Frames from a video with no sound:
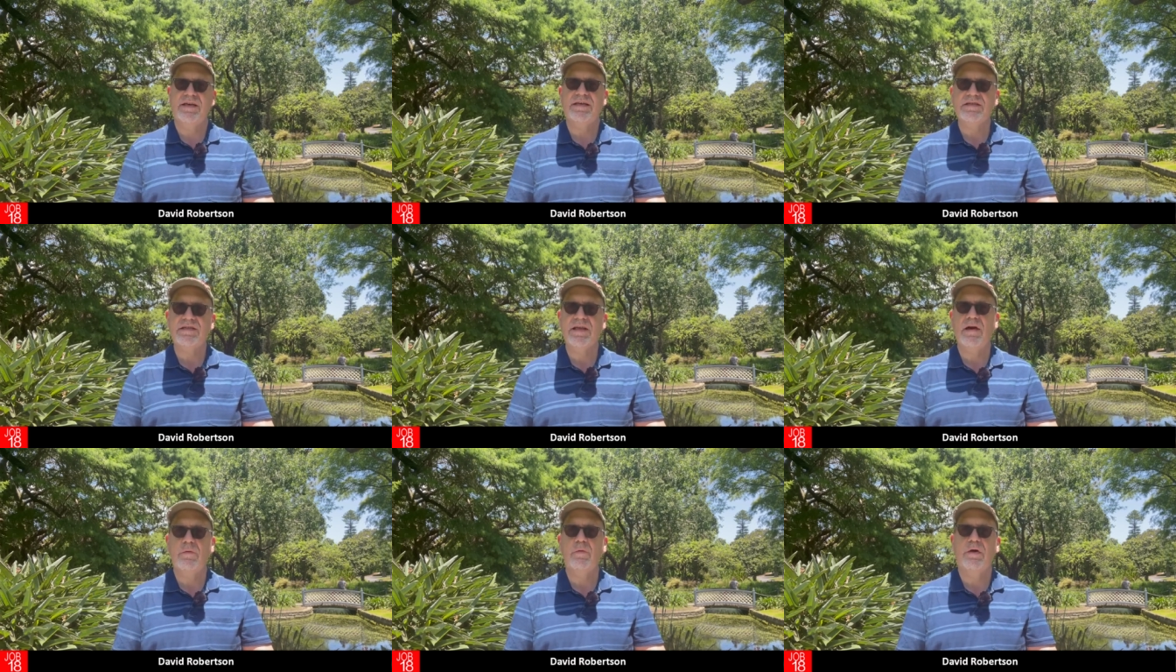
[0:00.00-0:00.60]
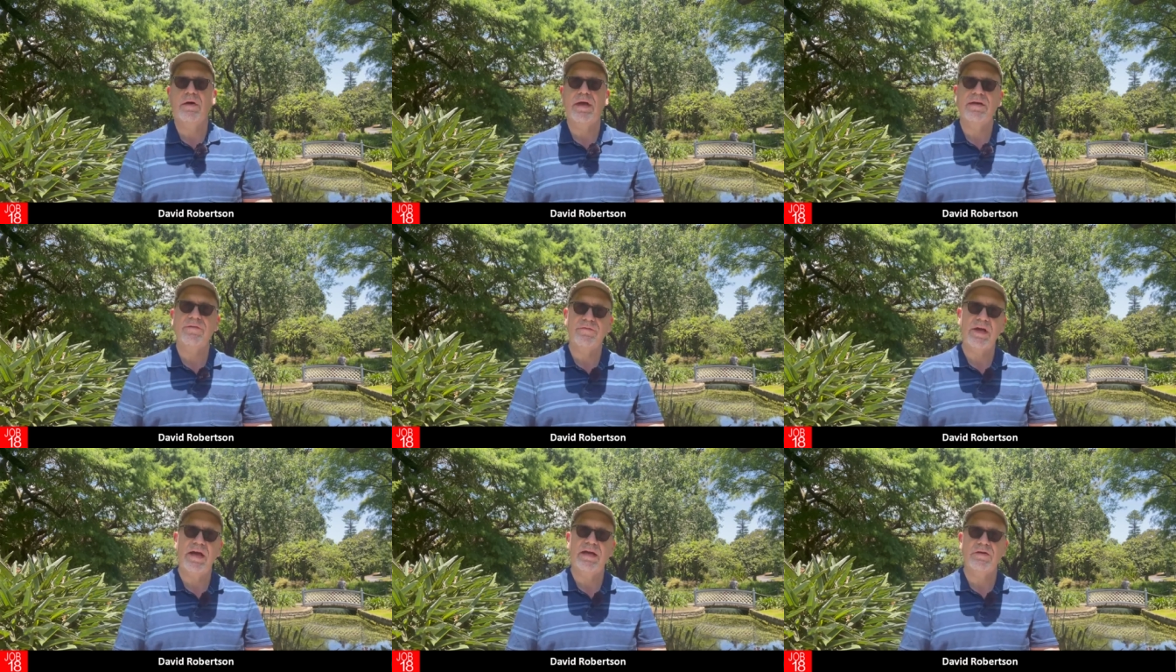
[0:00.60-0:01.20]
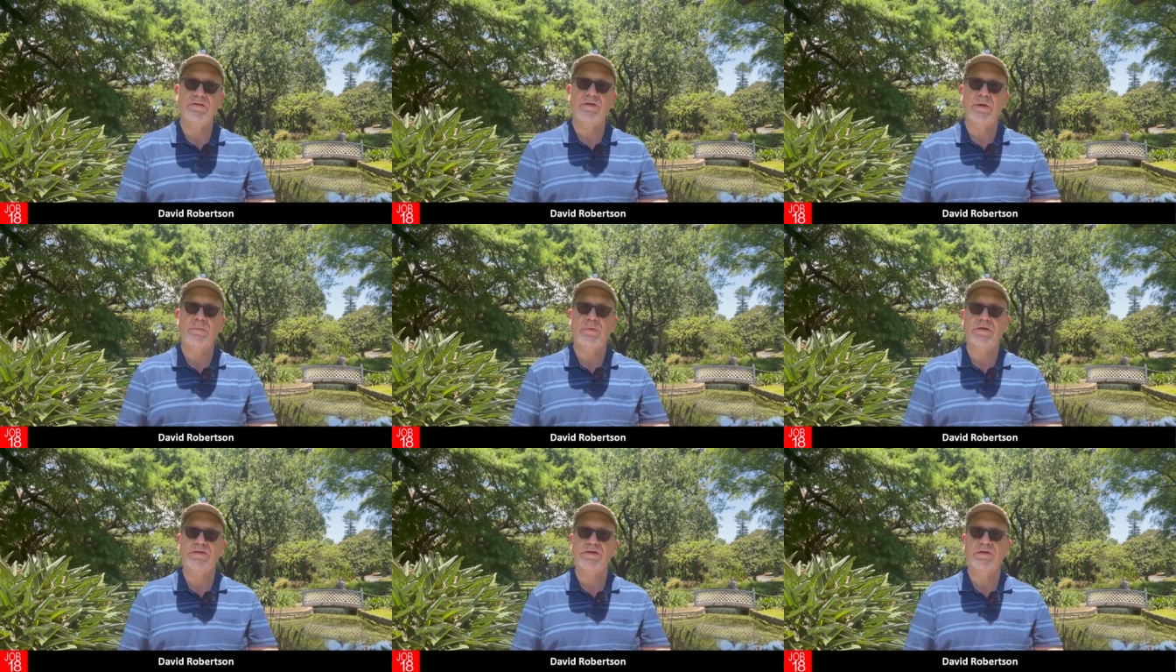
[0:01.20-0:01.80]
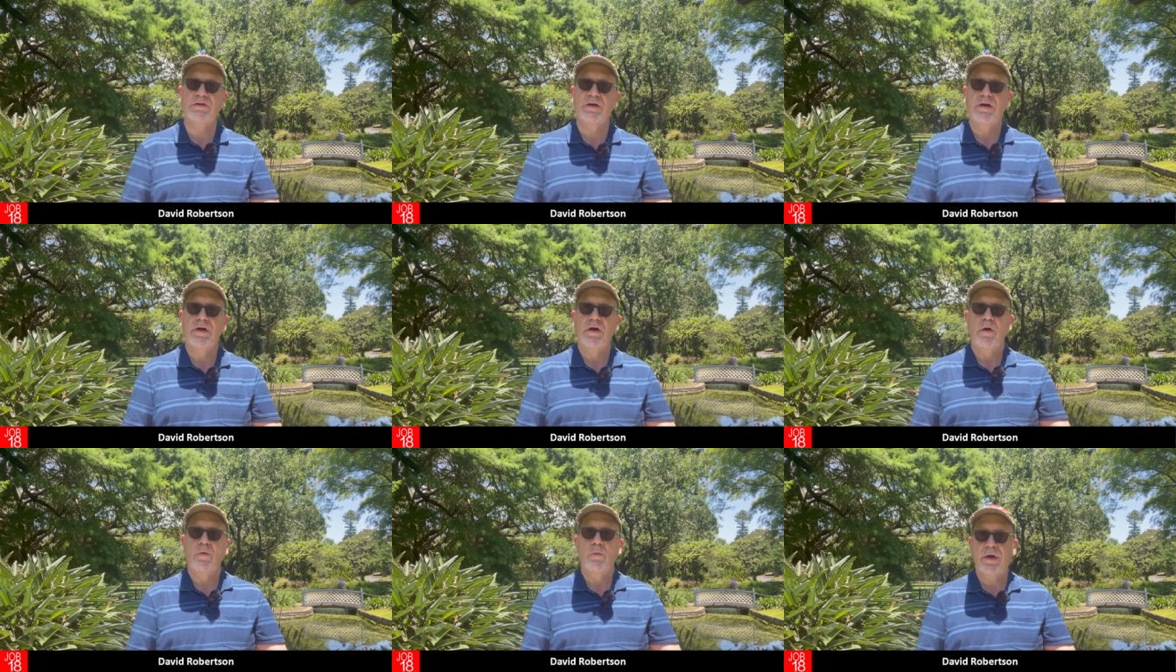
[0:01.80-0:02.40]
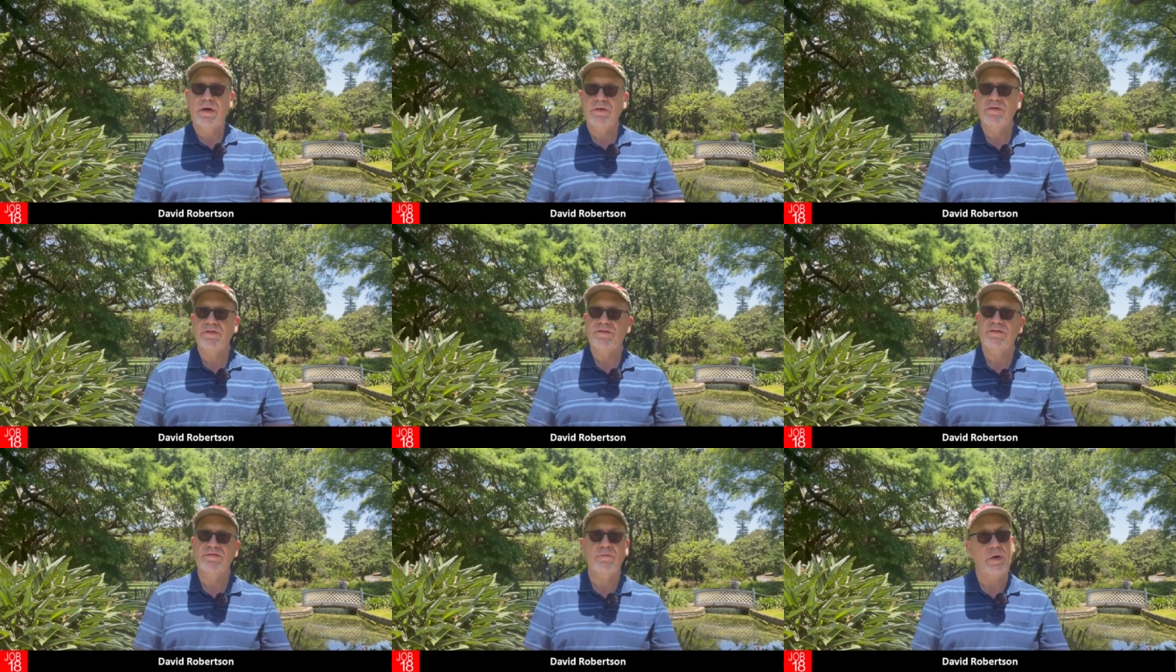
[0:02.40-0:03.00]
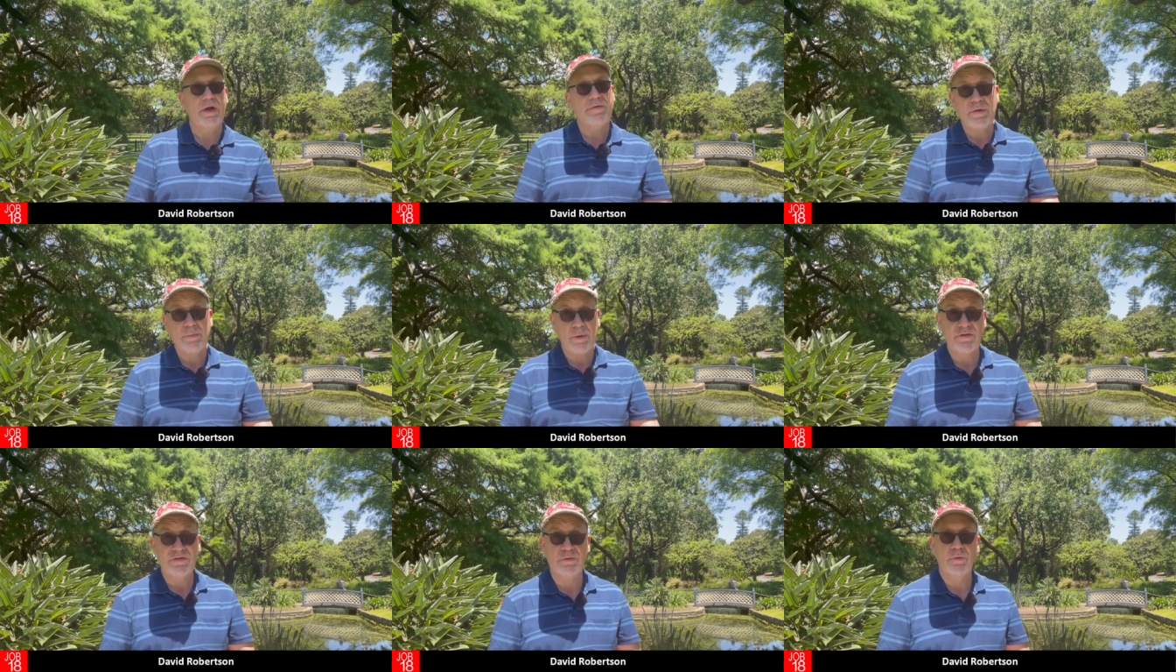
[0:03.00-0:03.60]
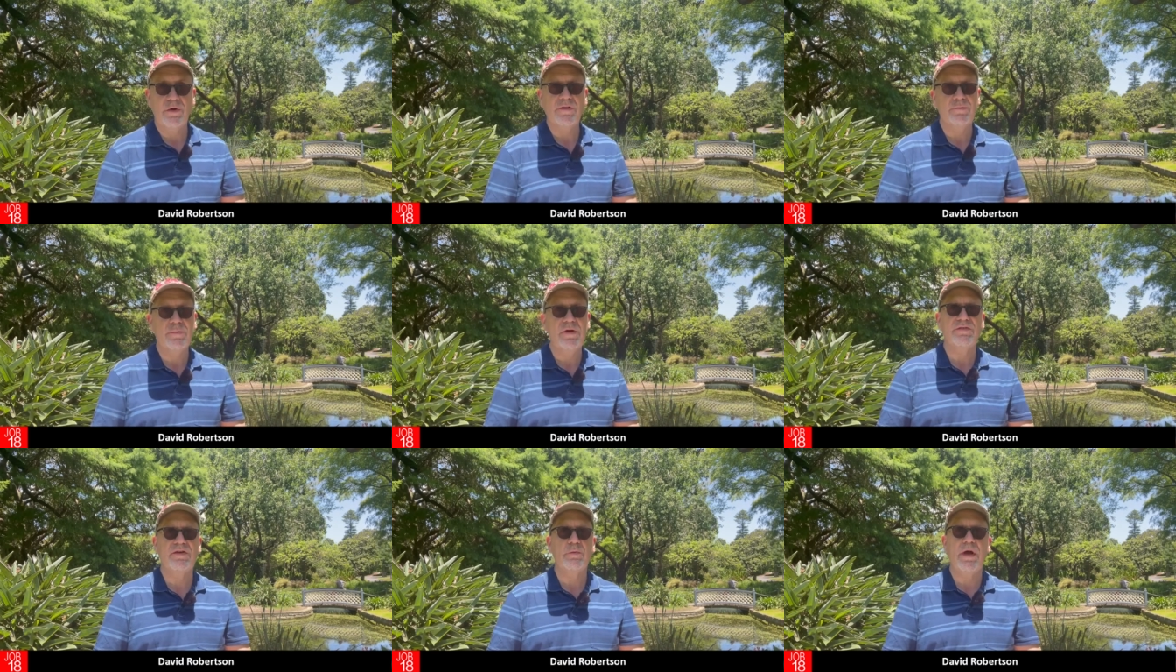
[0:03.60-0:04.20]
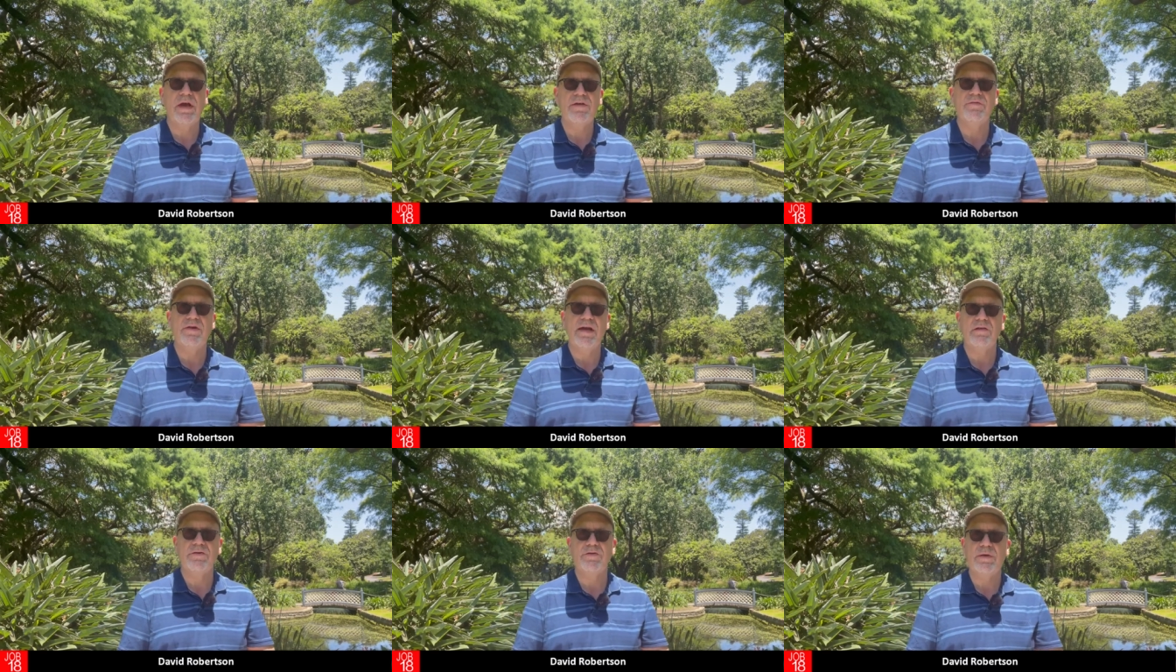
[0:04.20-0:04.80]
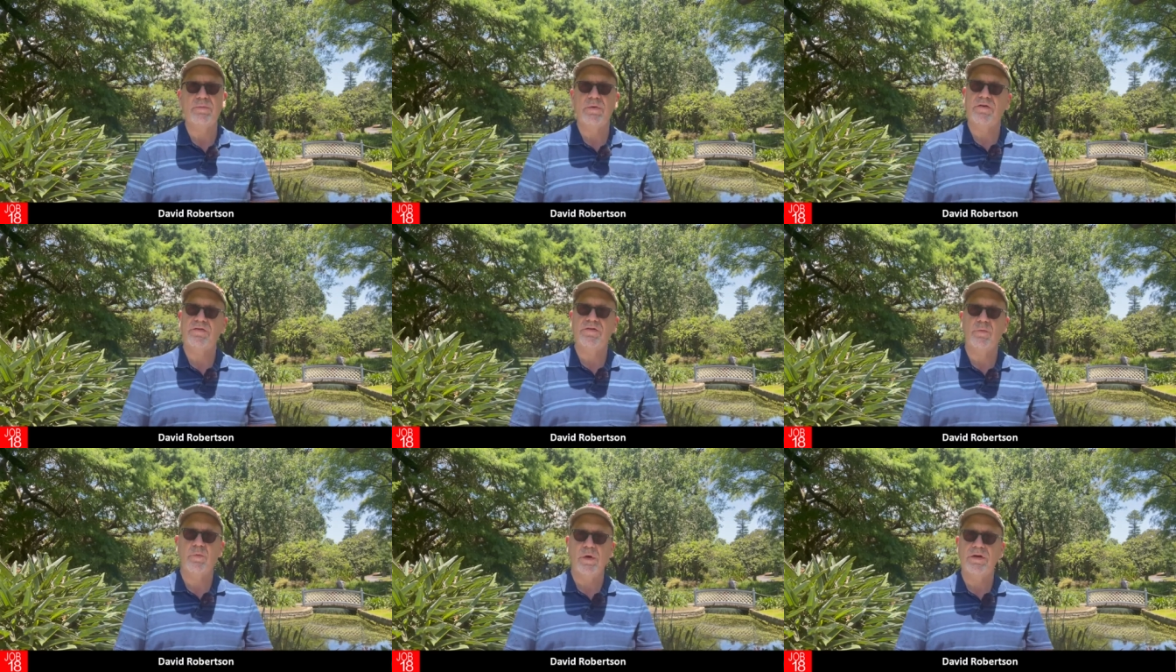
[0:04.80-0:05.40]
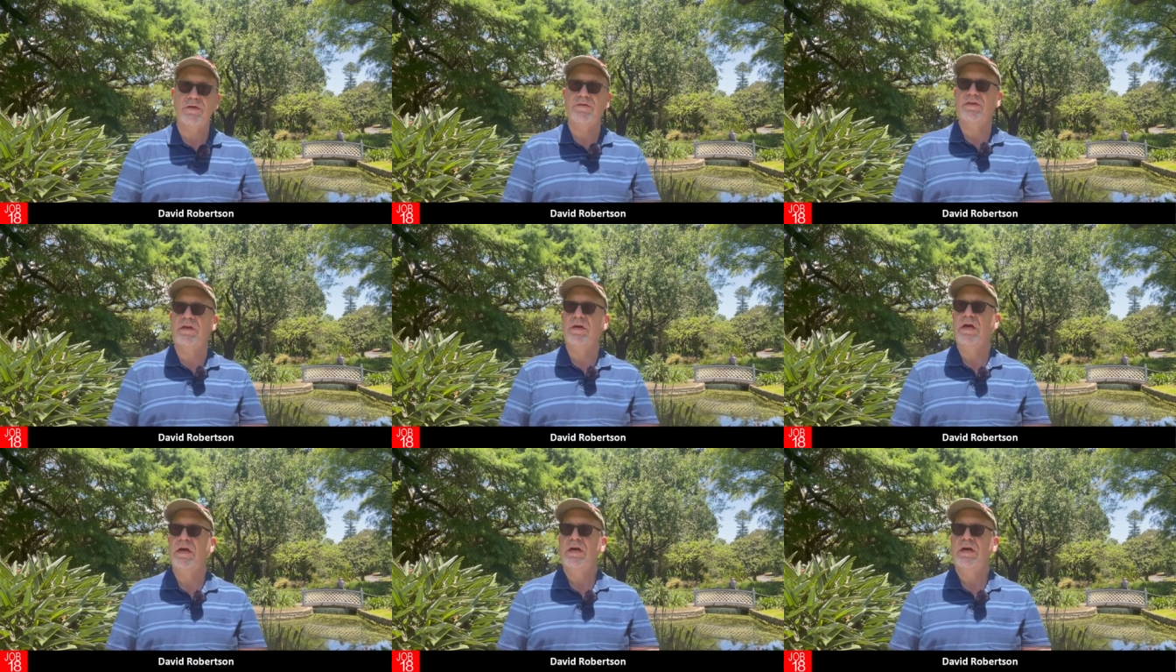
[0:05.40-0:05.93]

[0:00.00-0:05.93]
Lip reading: Isn't that what every elderly person wants? Isn't it what every person wants? But isn't it what every elderly person wants? And